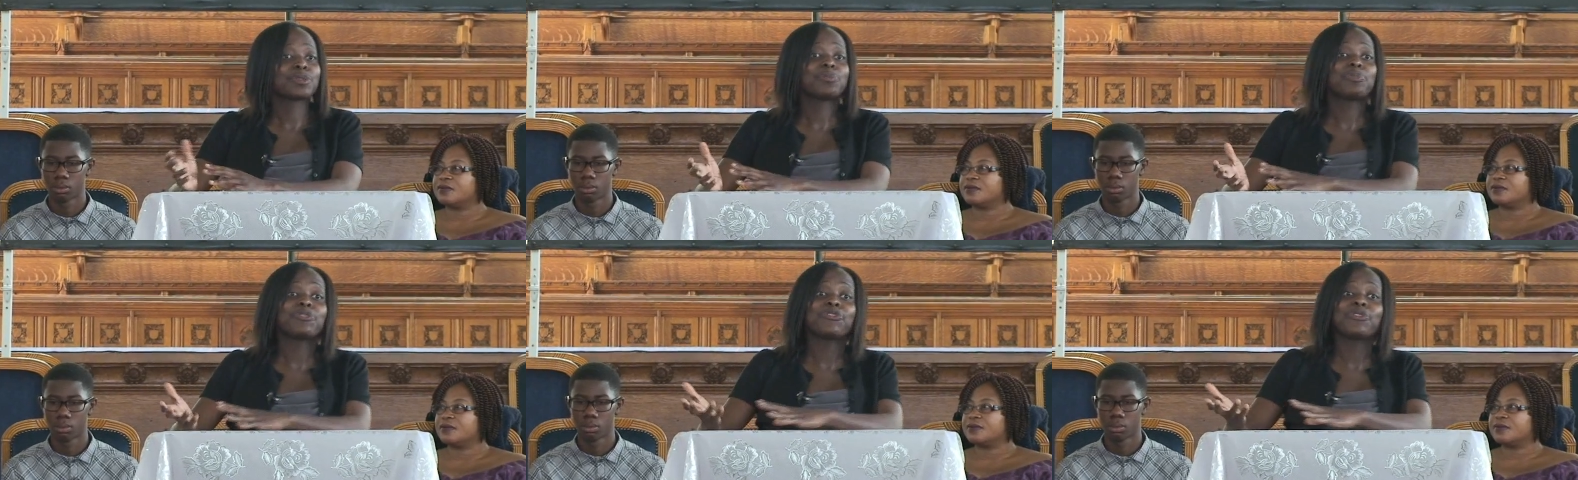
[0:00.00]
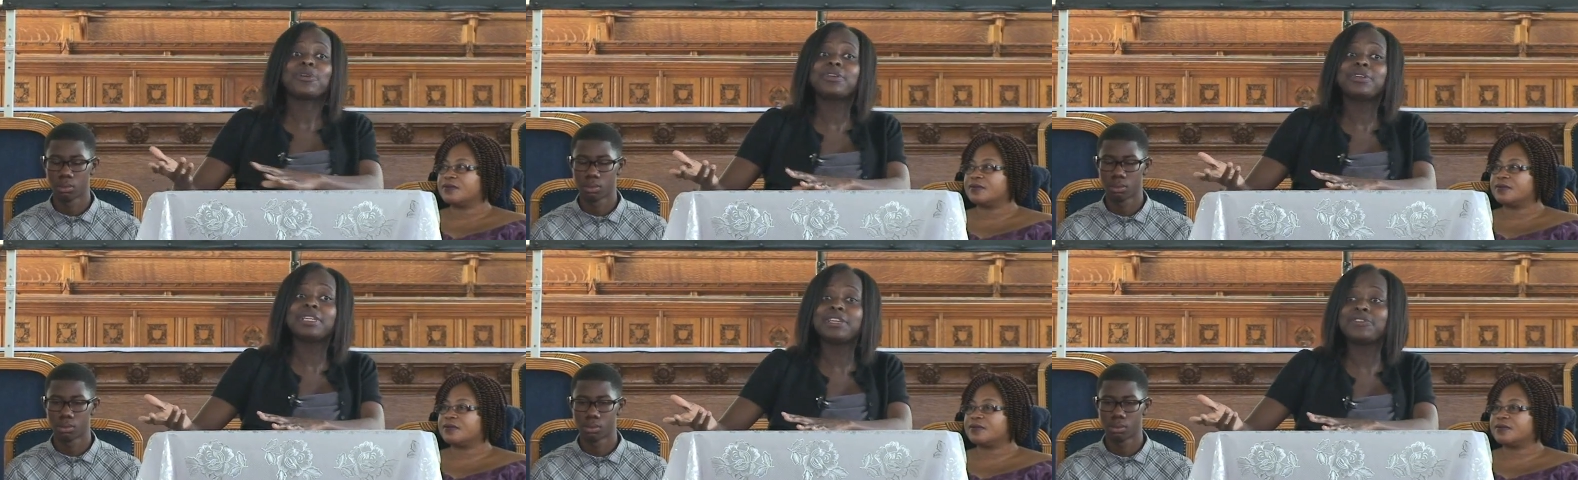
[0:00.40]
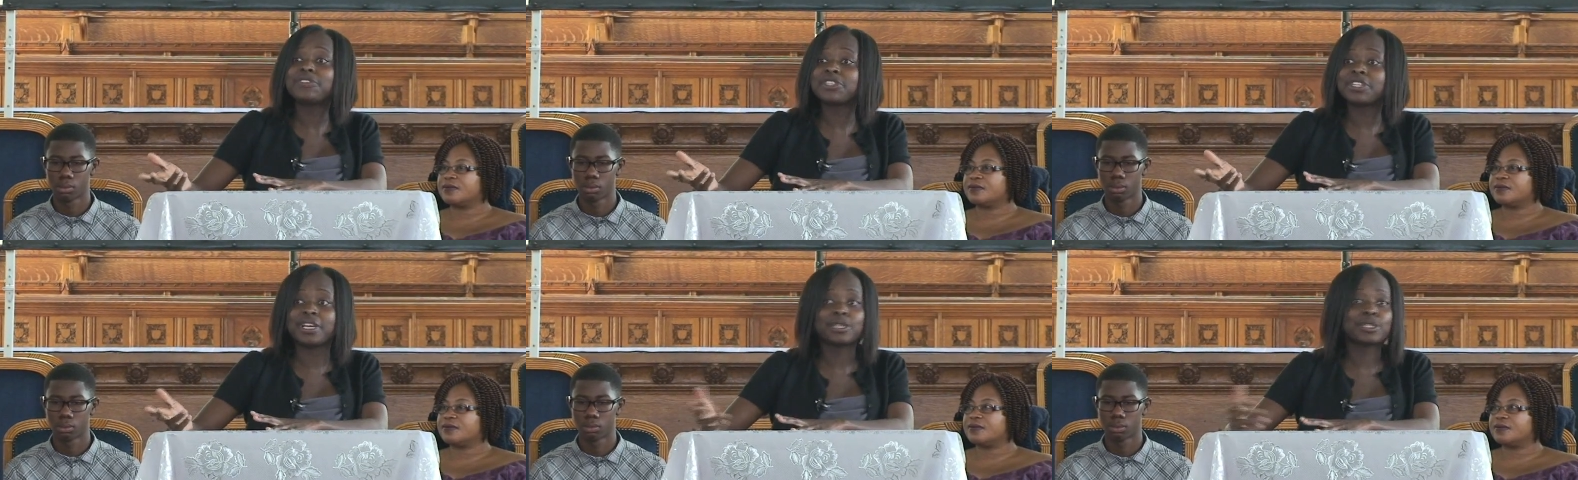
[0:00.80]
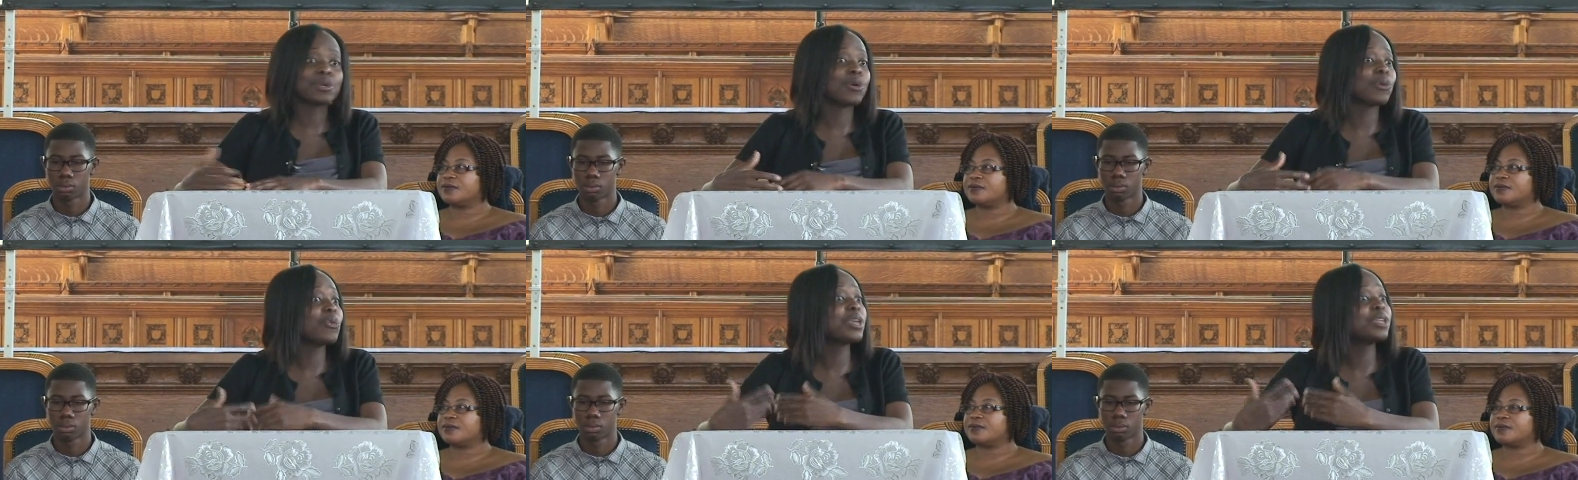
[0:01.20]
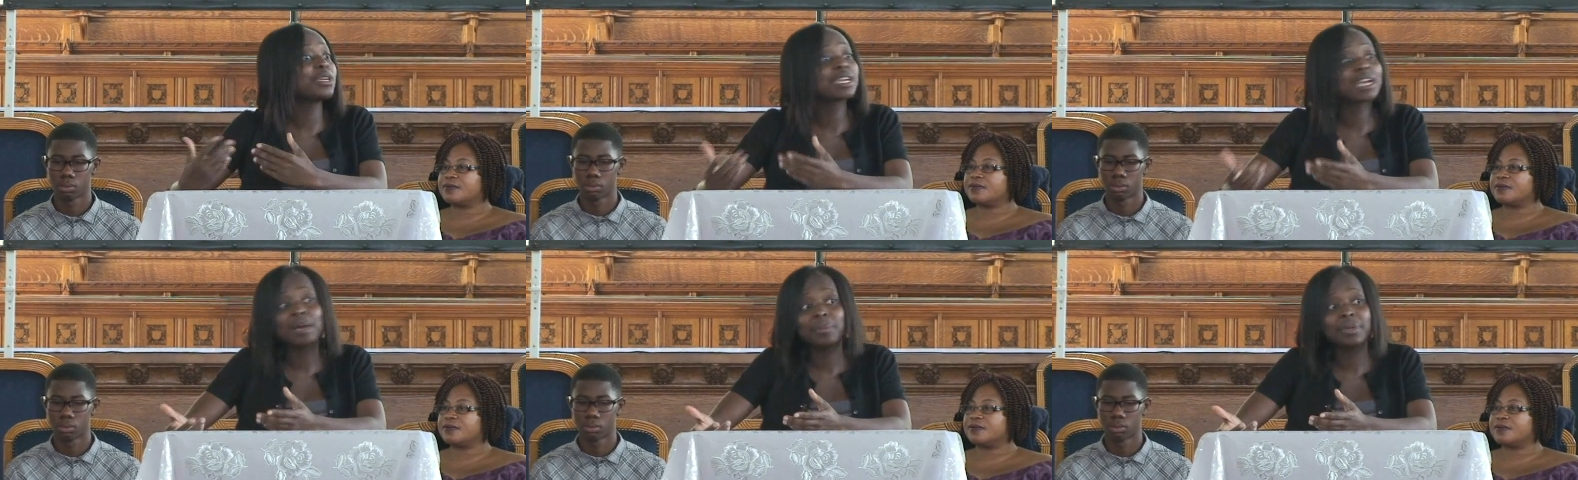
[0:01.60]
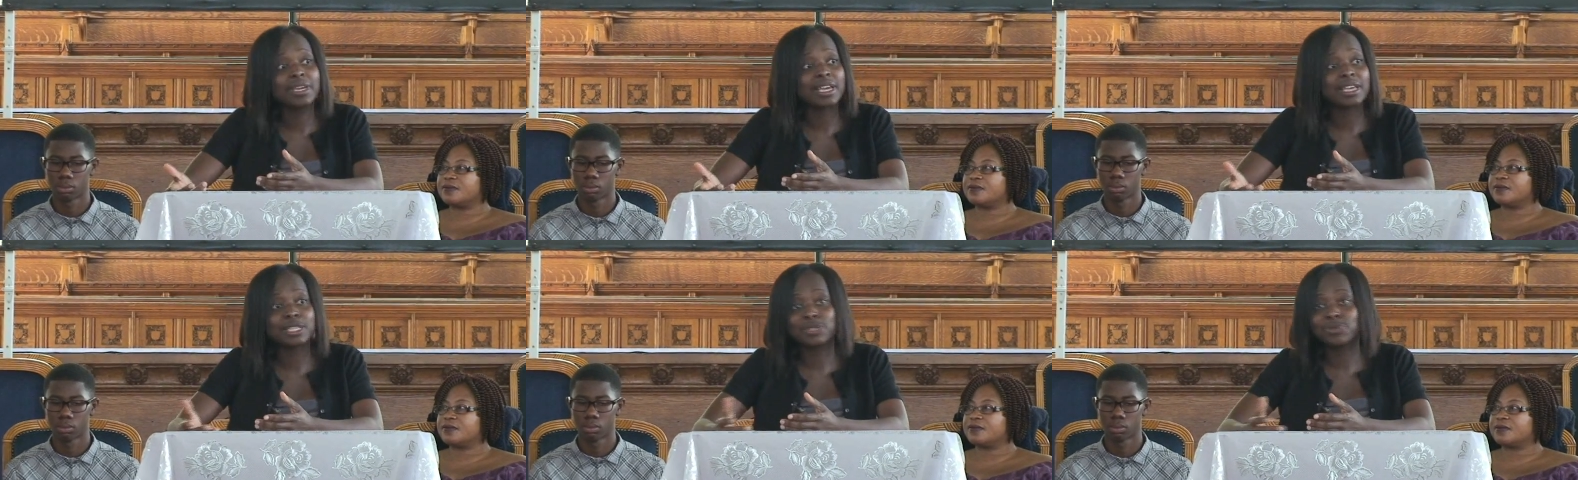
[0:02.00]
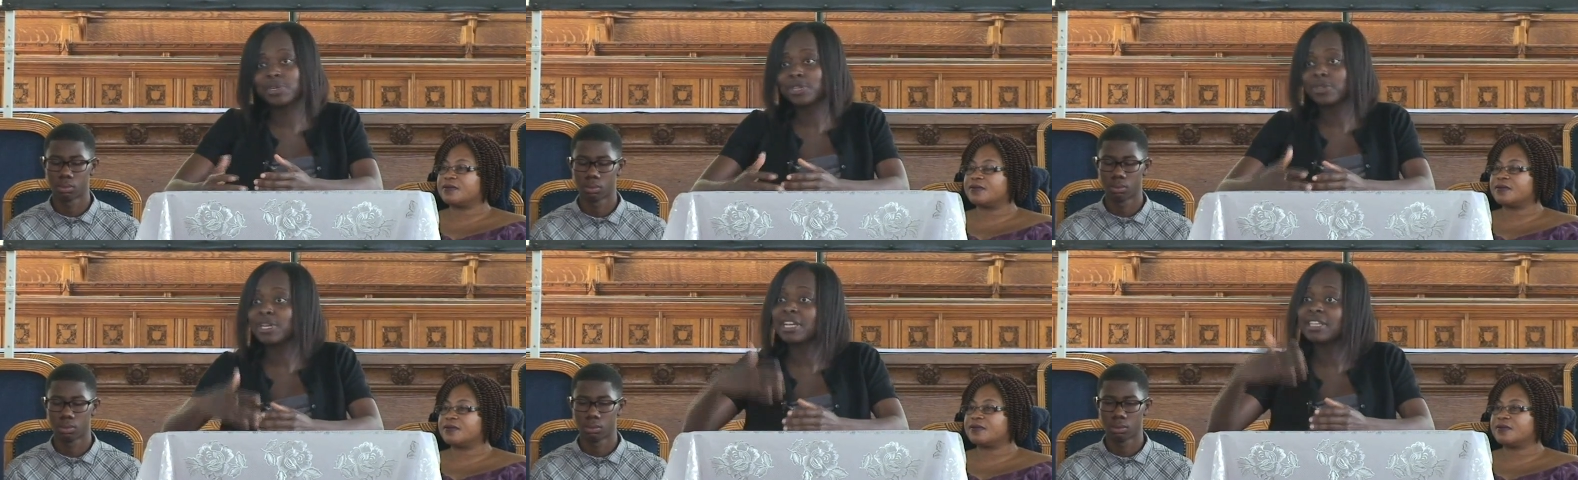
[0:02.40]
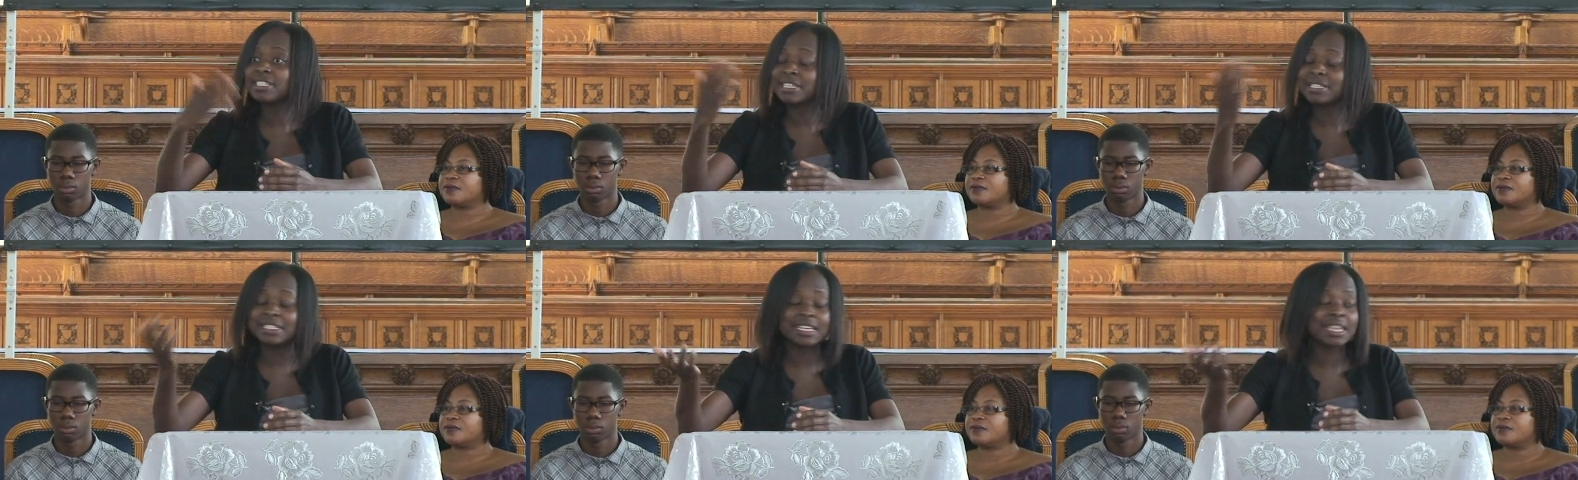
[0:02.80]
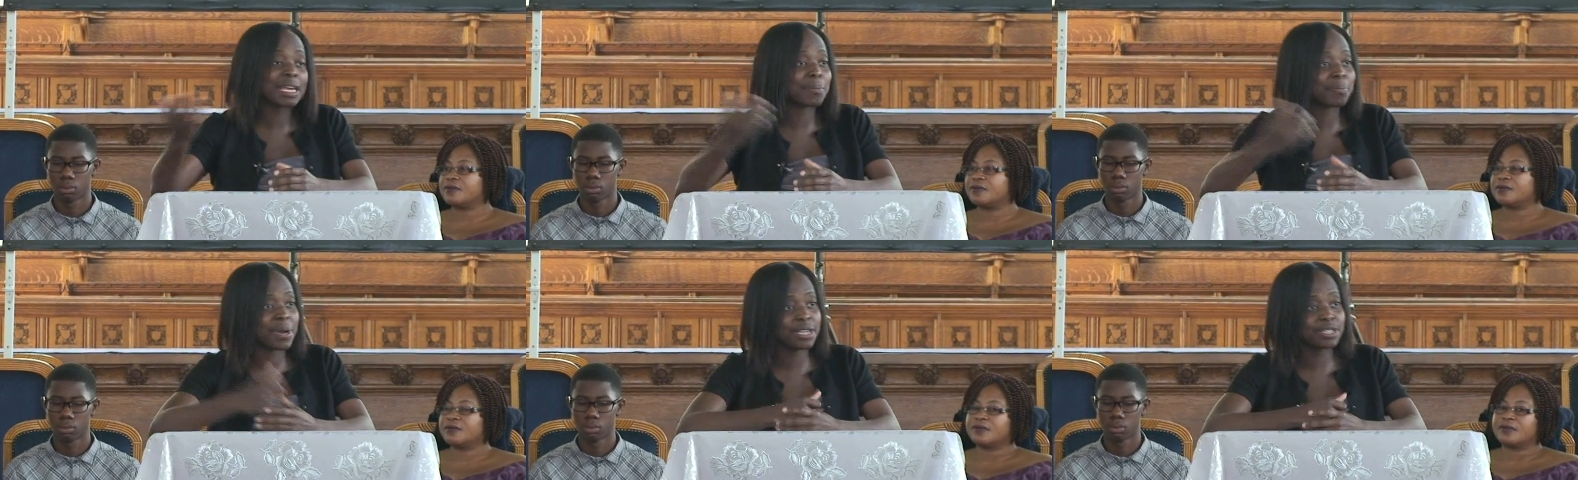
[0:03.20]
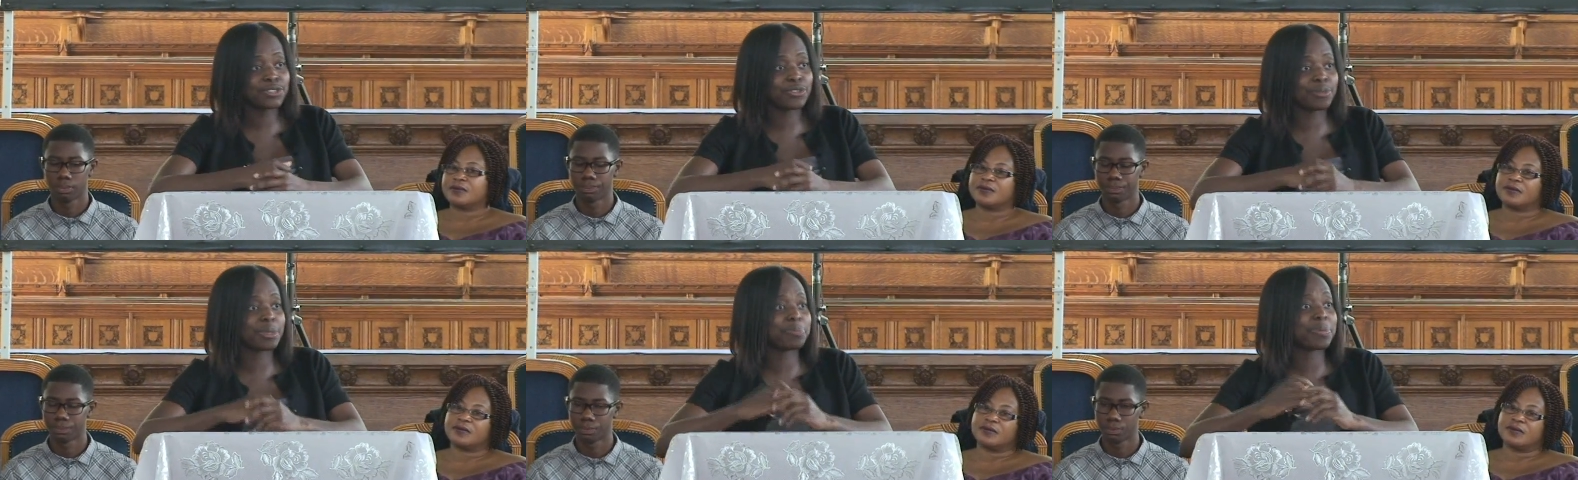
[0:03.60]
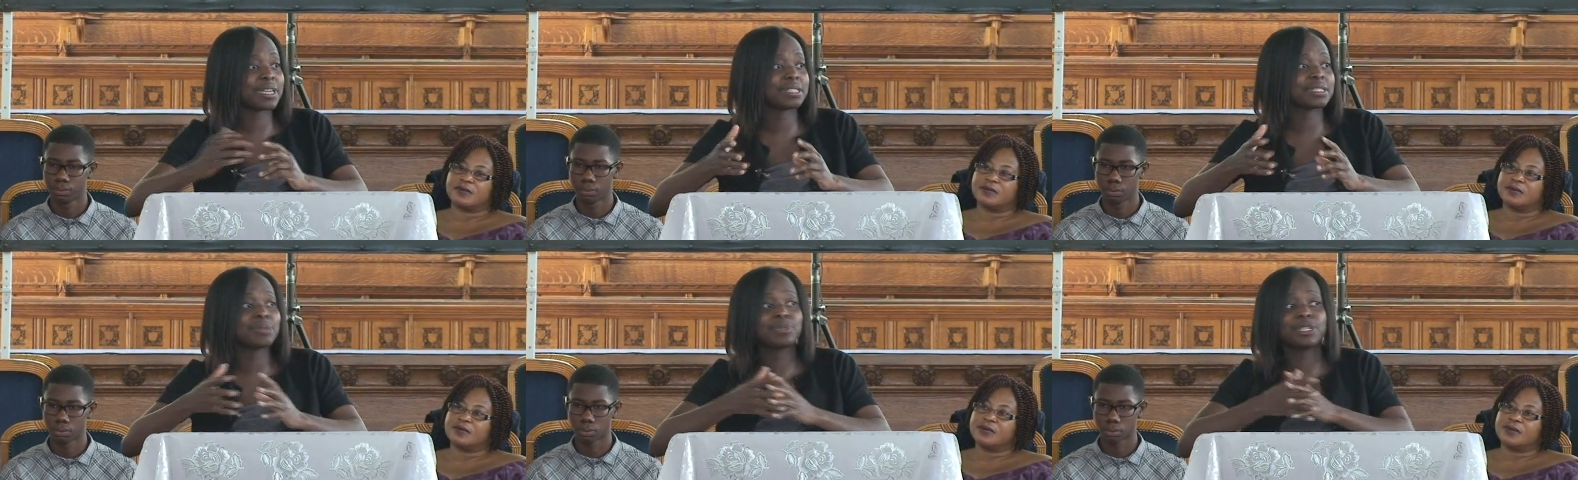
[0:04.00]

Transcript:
Speaker 1: before you leave church or when you come here each week, you can just take a bunch from the personal